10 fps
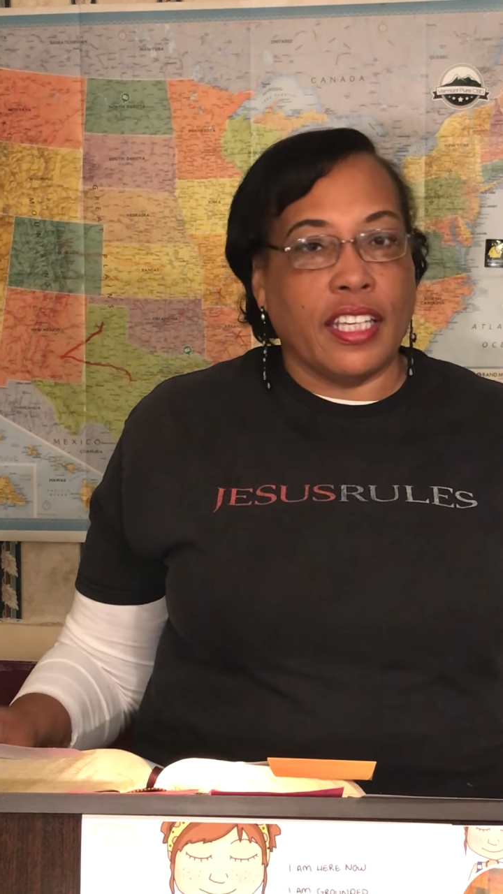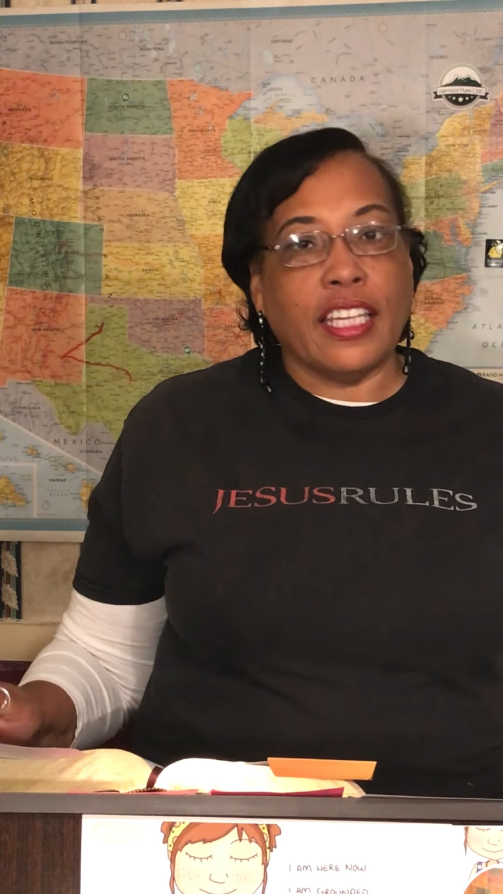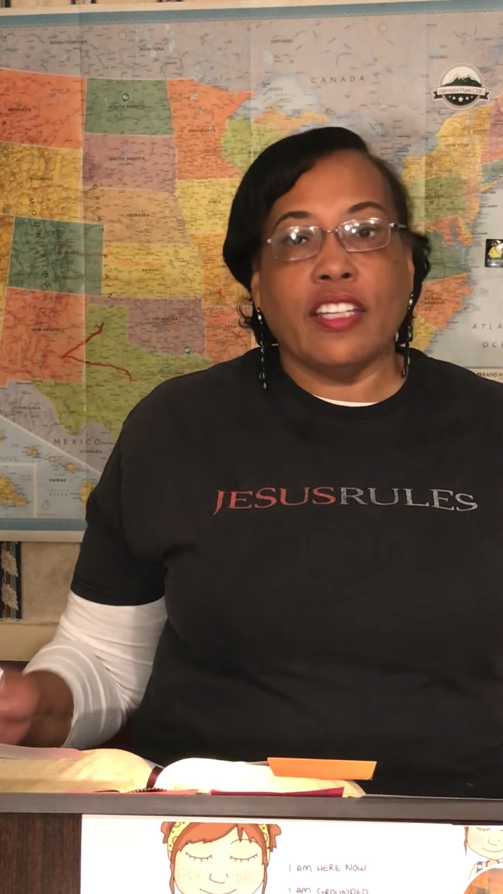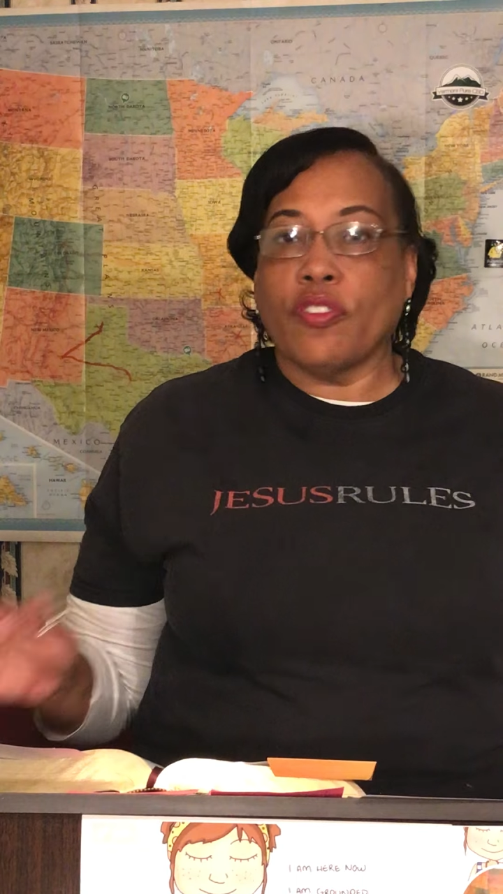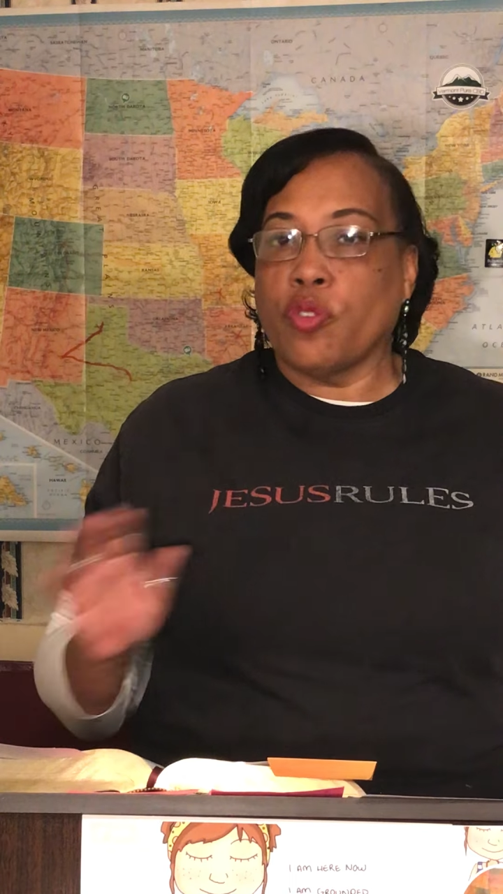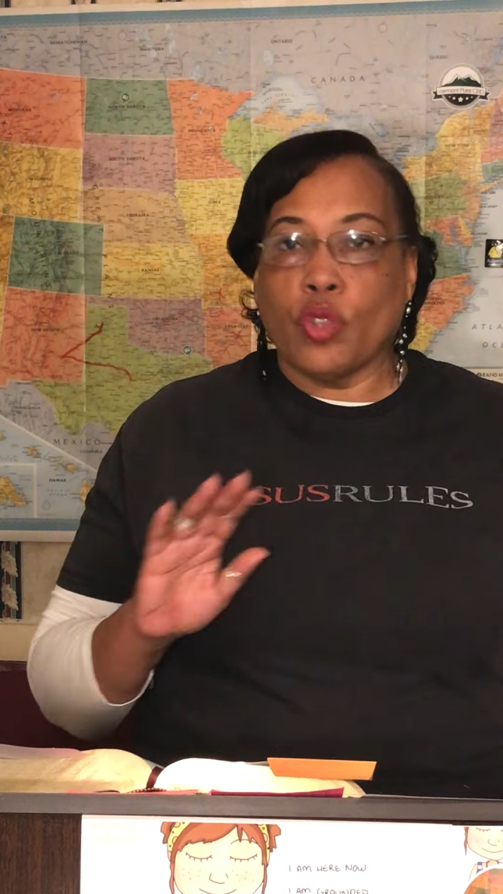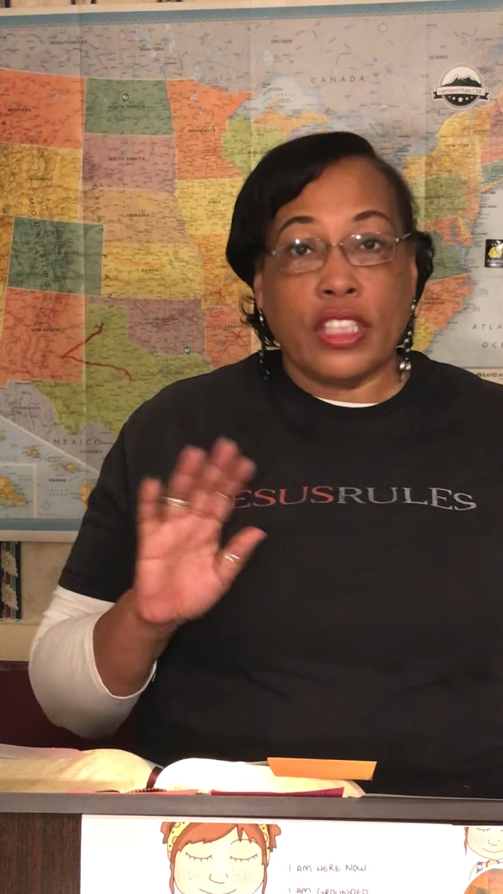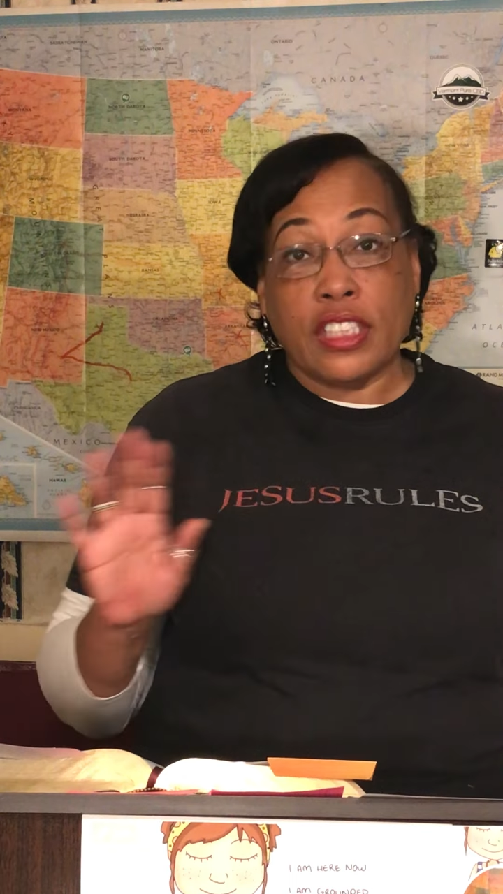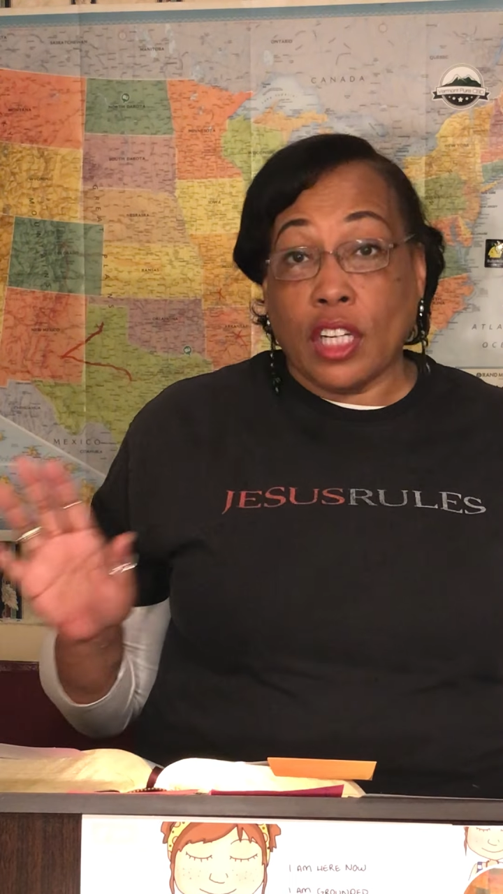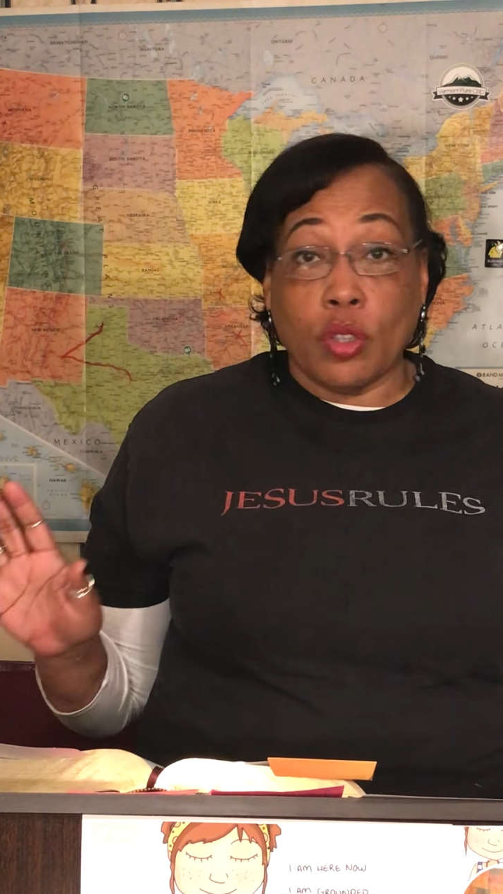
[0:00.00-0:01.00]
if we
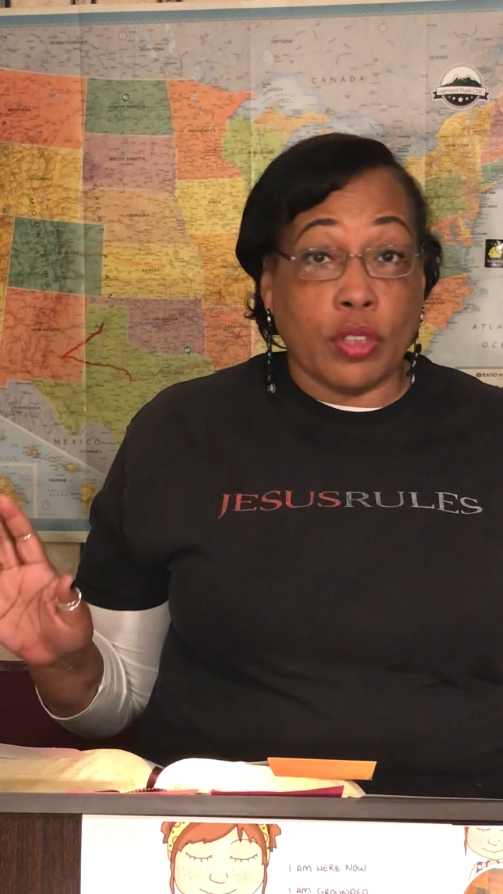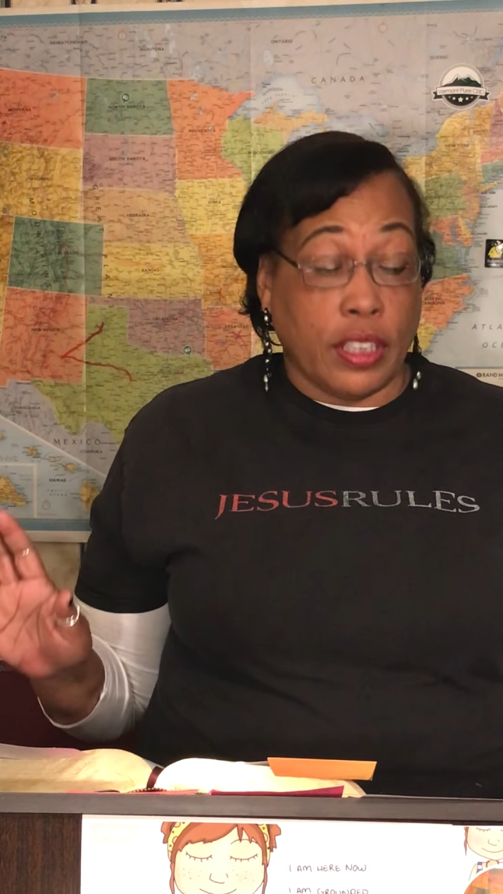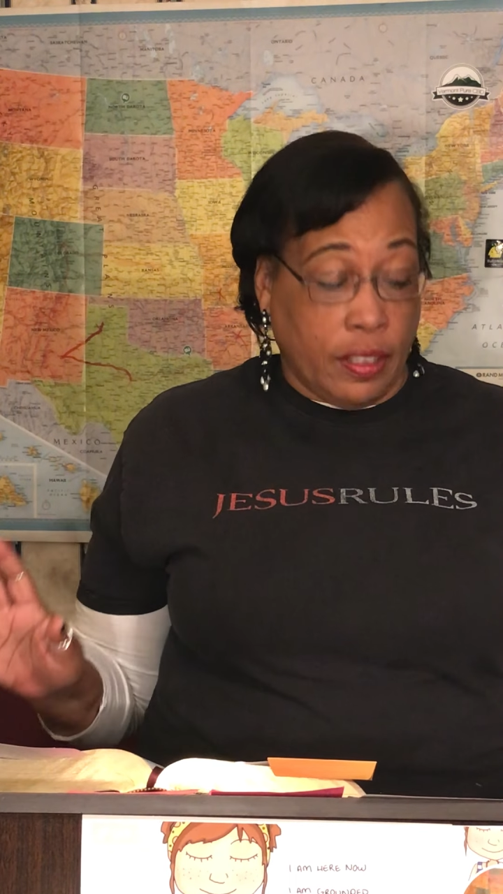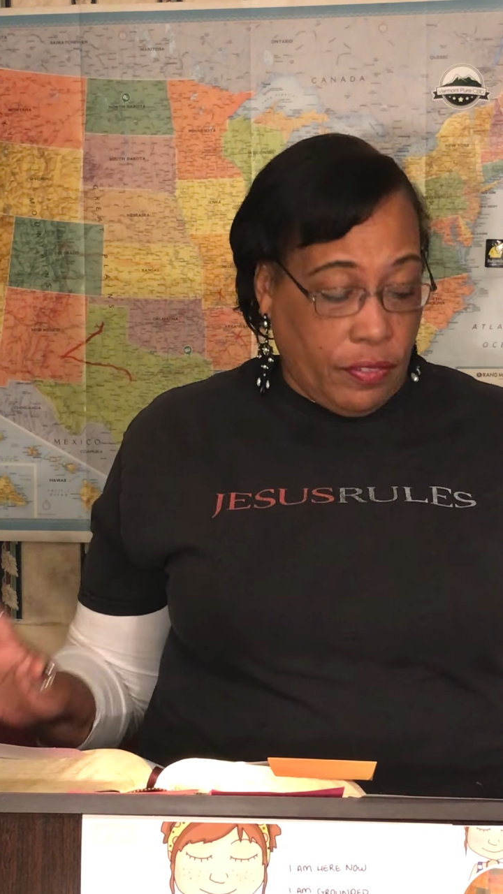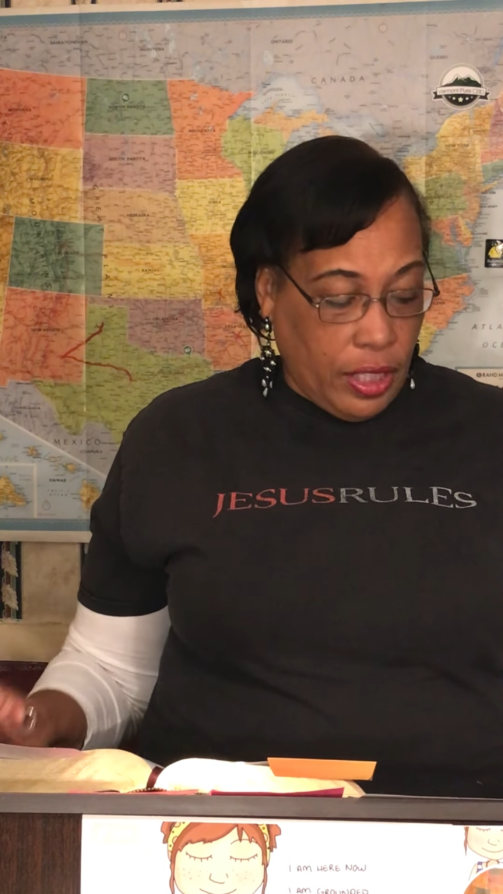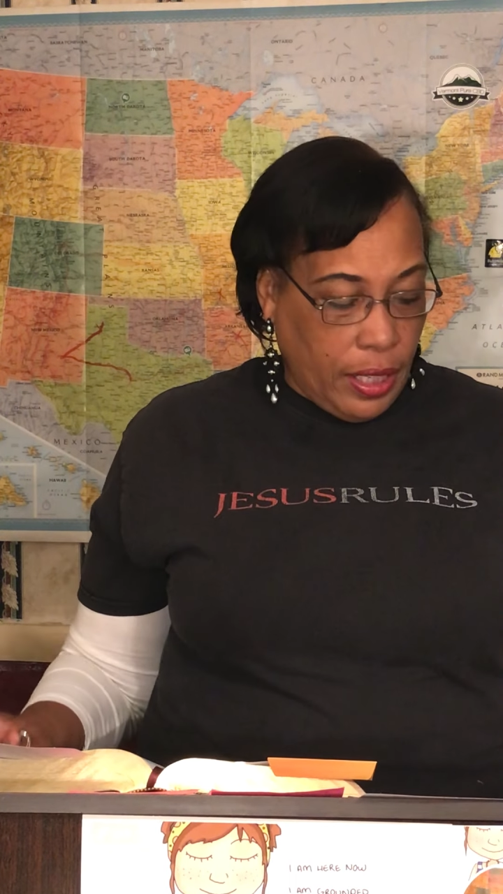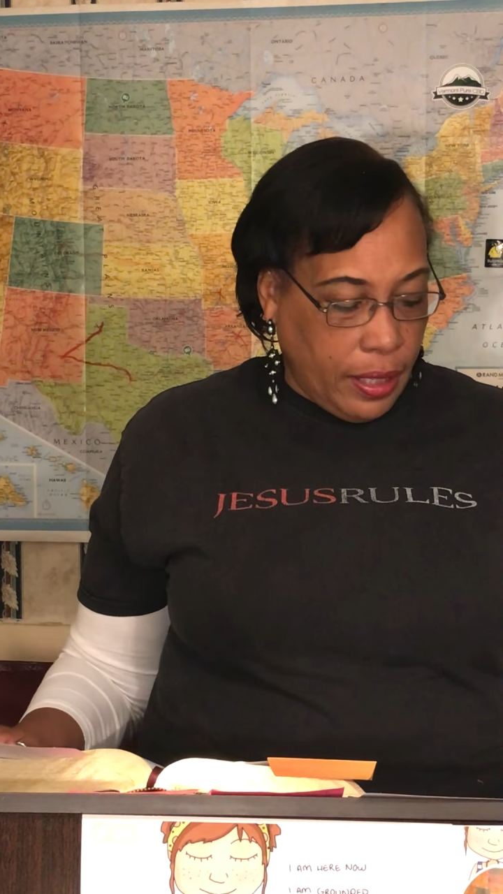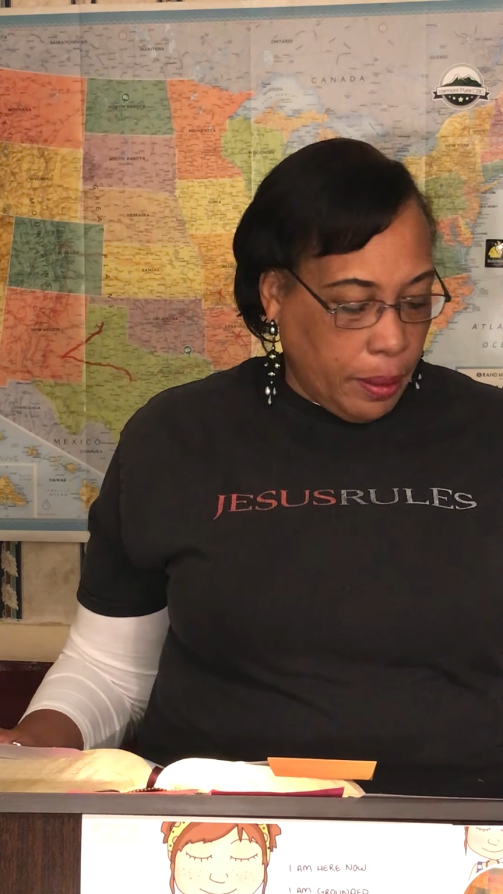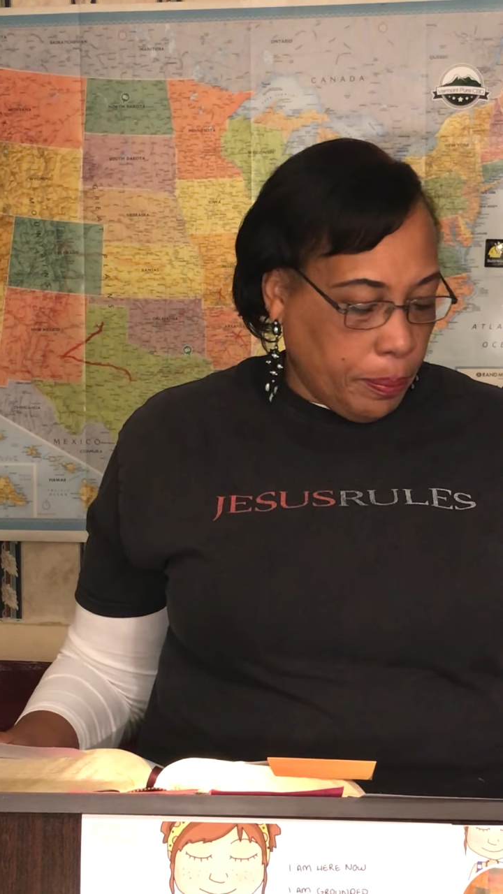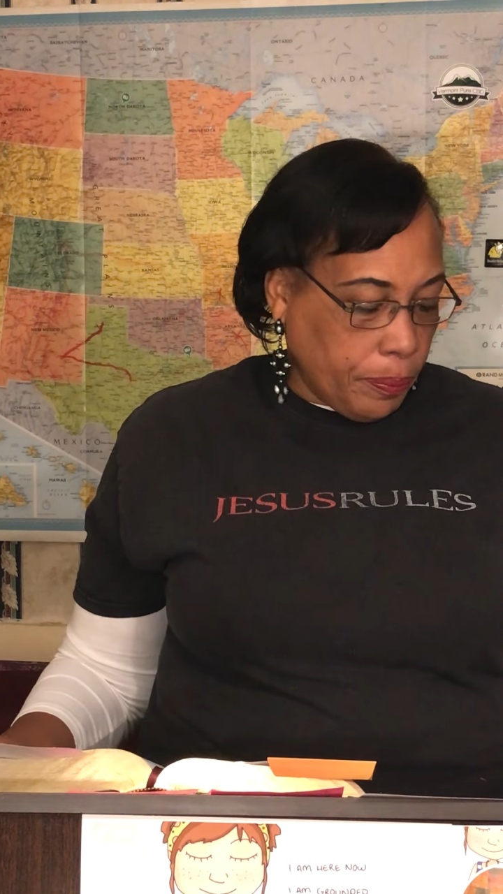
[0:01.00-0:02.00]
don't give
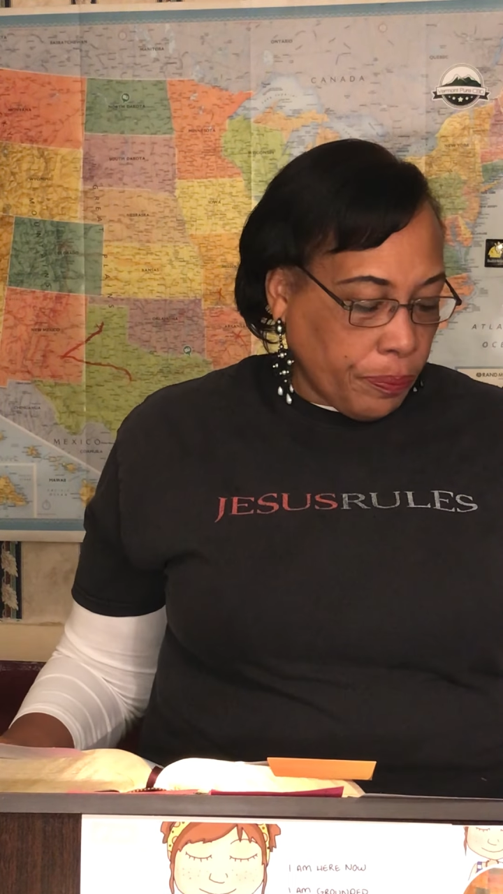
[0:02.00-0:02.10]
up.